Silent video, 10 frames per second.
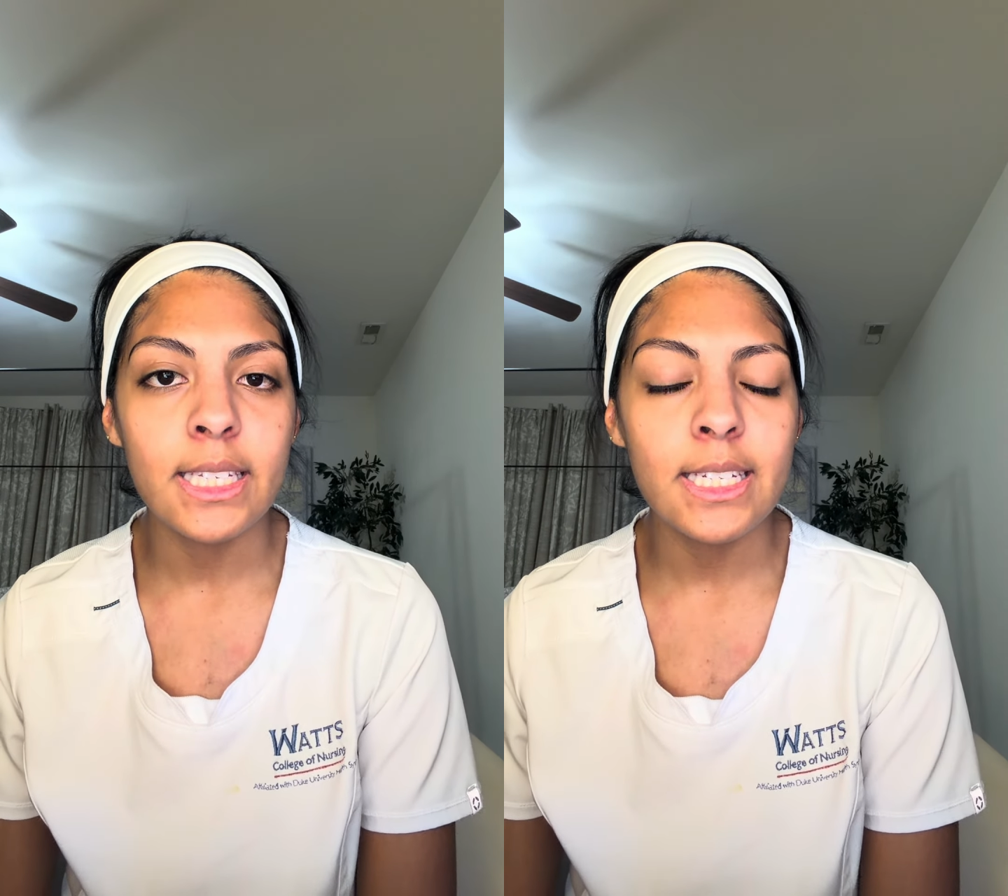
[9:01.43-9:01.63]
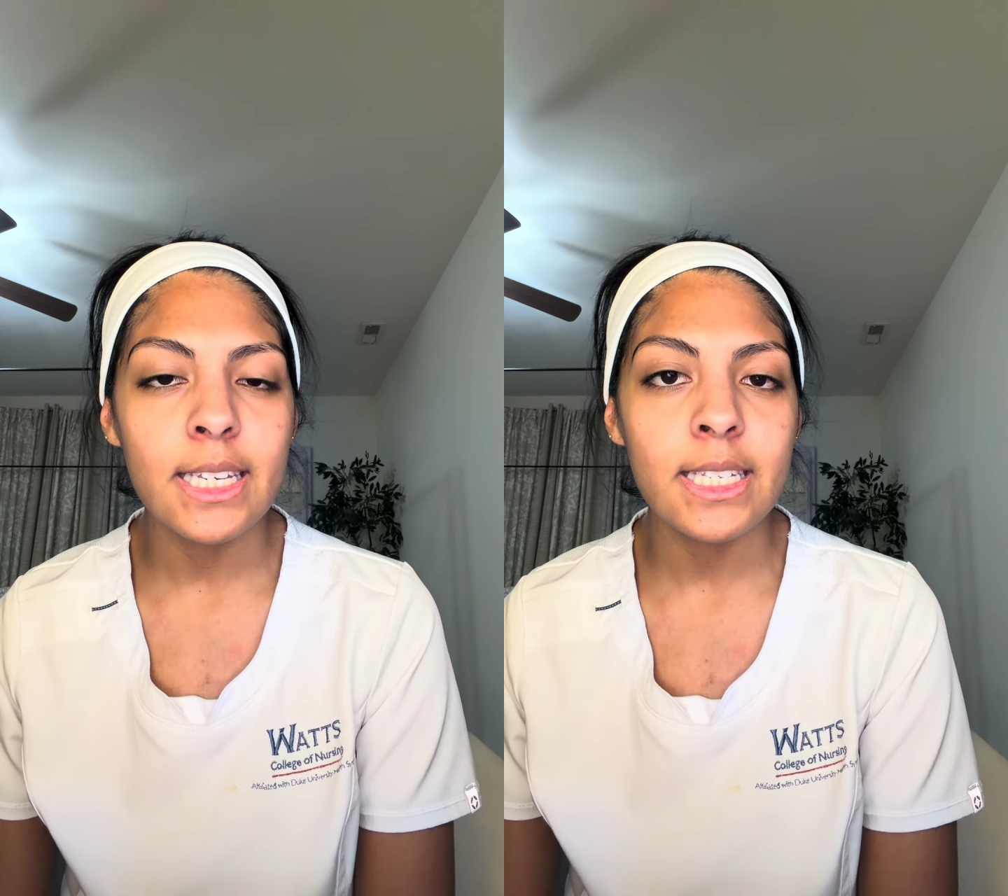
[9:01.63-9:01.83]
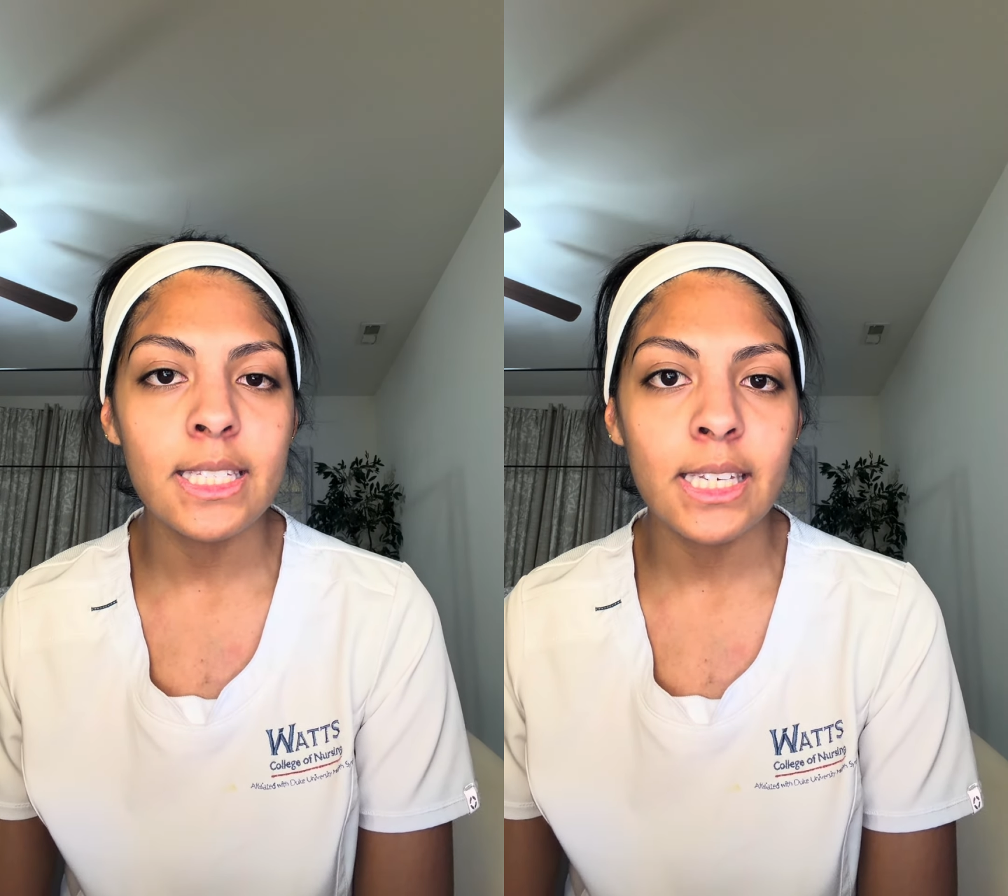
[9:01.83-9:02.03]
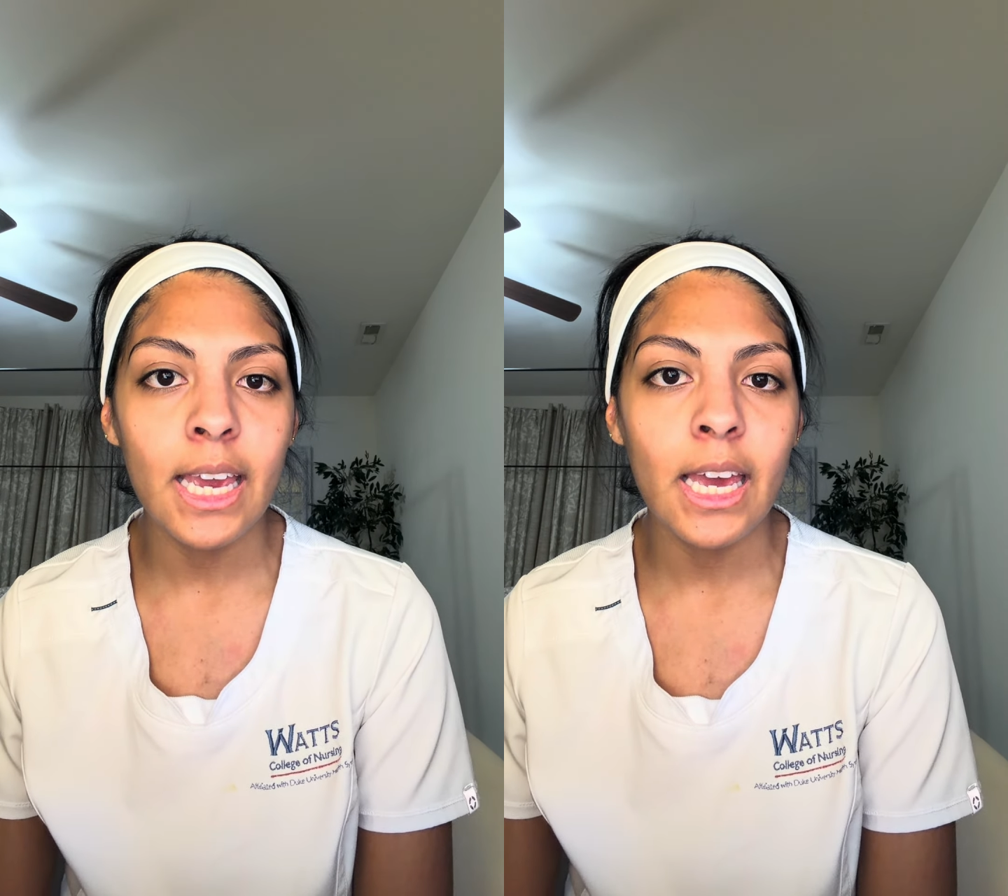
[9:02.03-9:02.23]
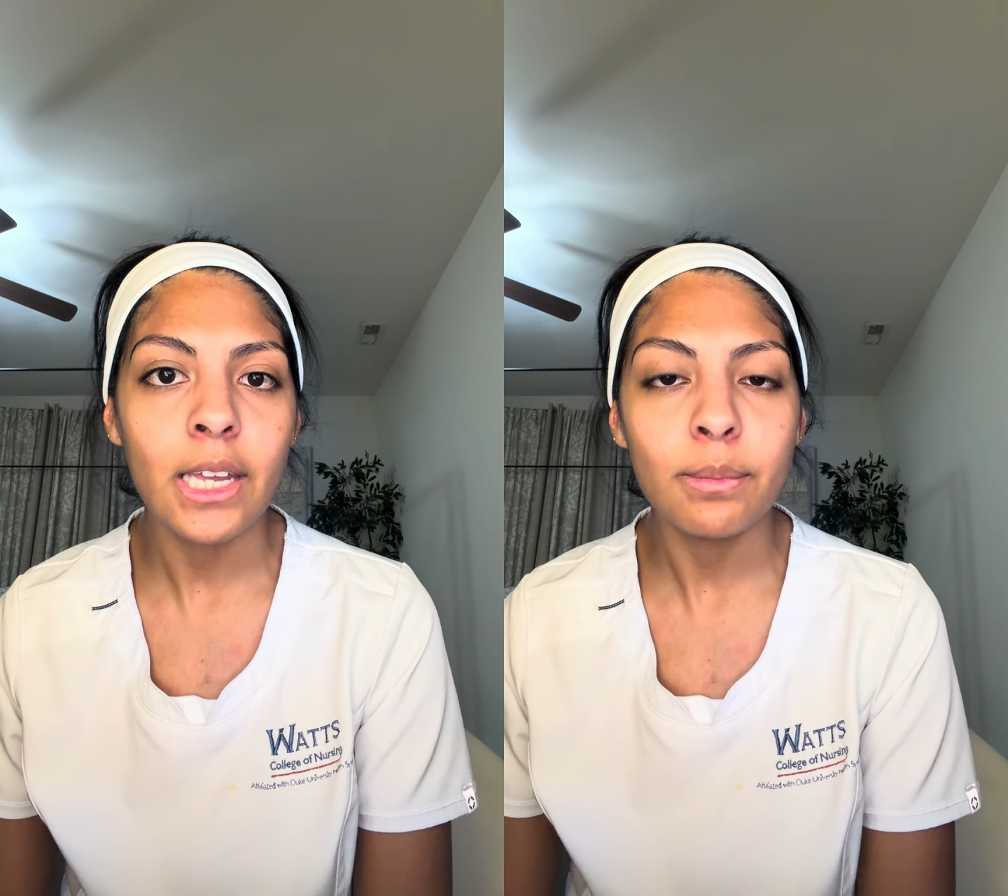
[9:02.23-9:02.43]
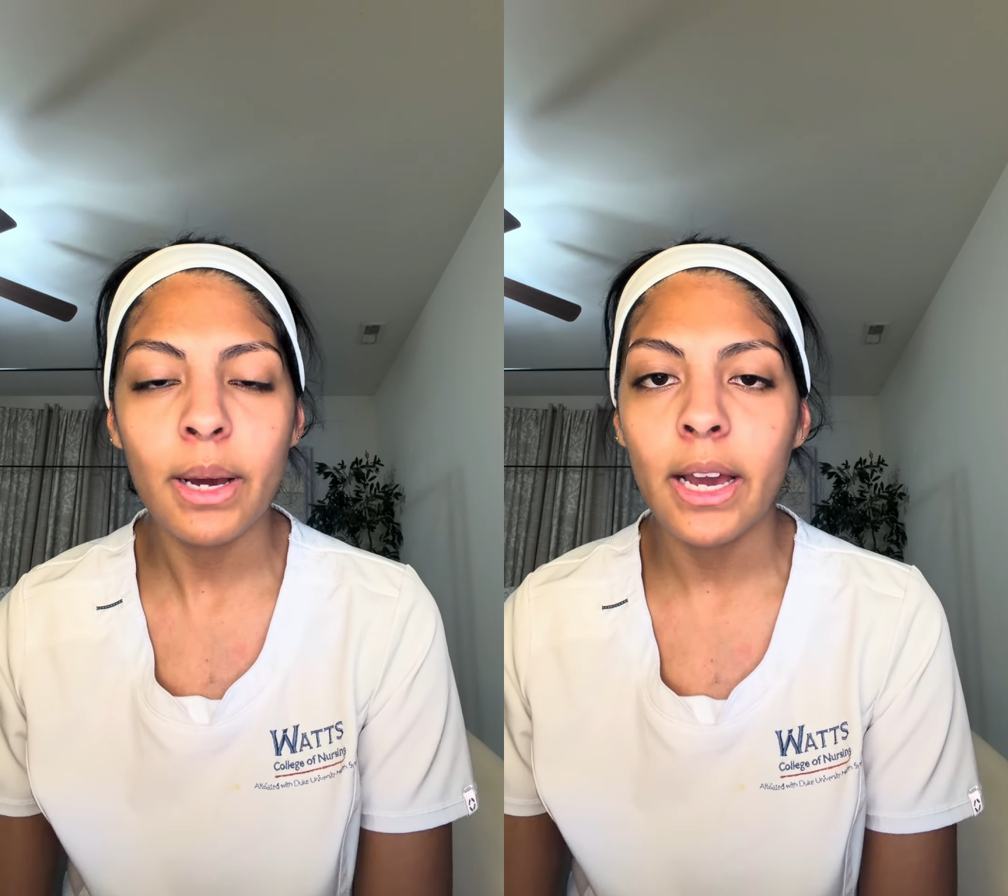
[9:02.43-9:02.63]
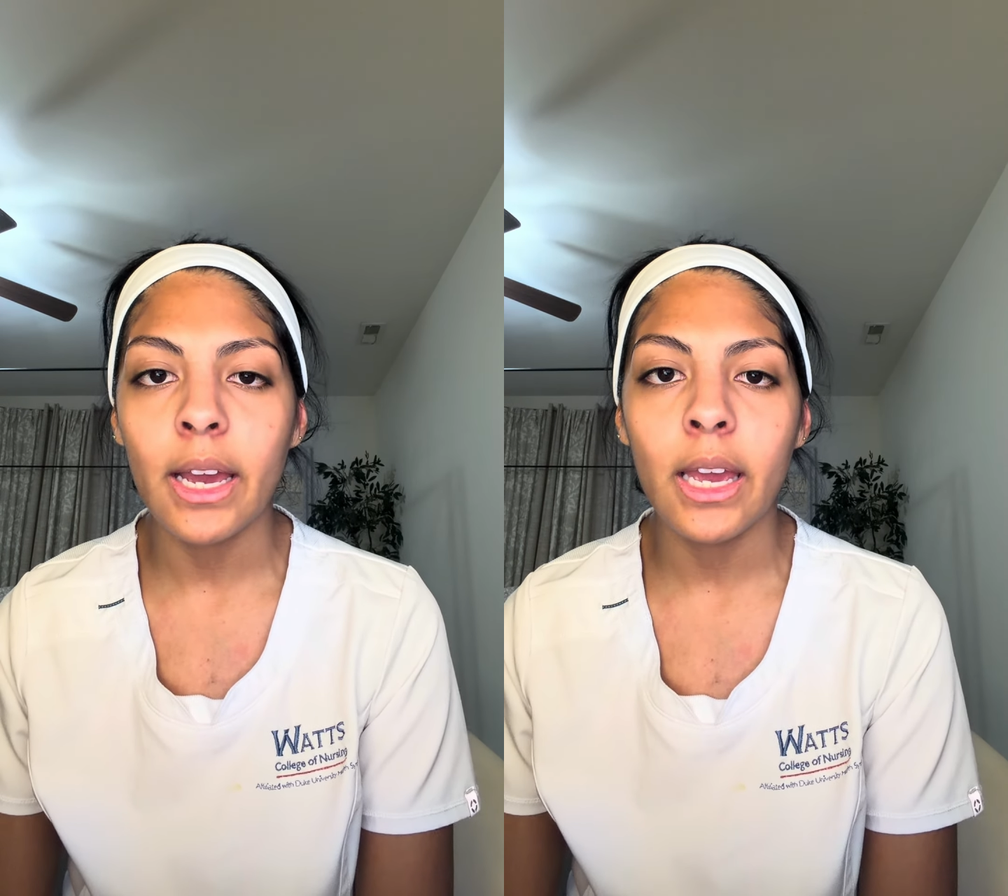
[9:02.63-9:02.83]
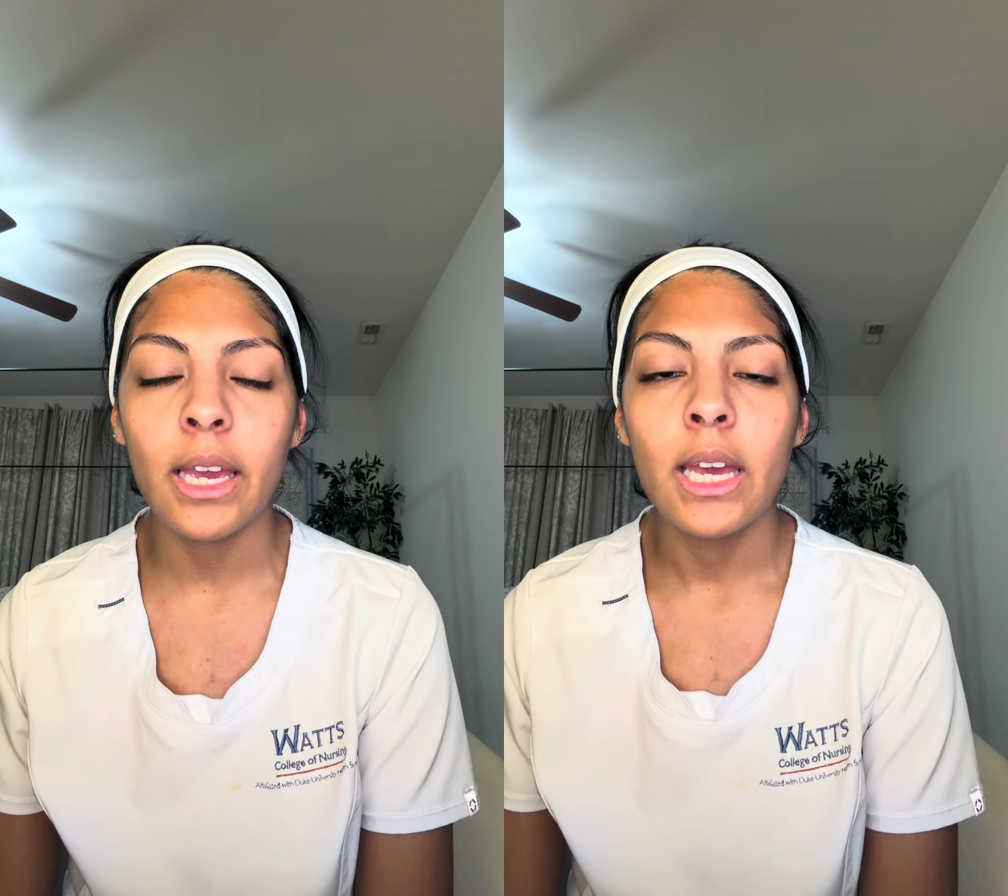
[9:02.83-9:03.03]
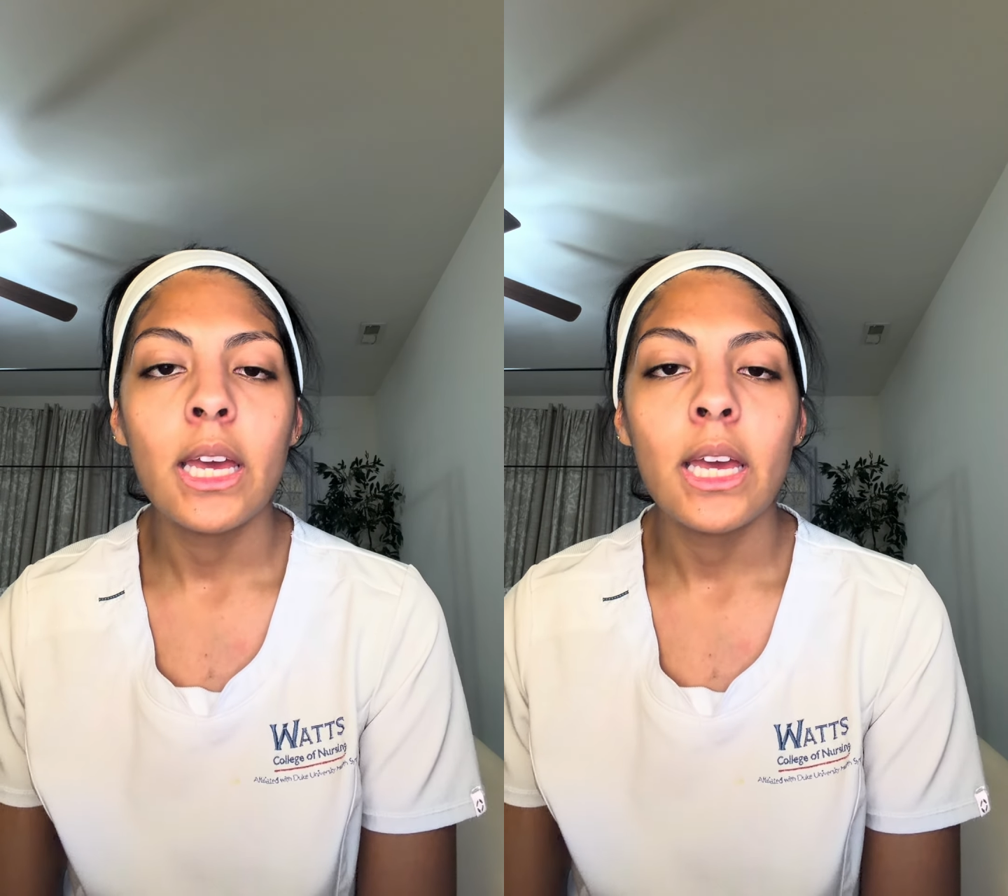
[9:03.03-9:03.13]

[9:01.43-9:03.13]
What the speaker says: CT scan by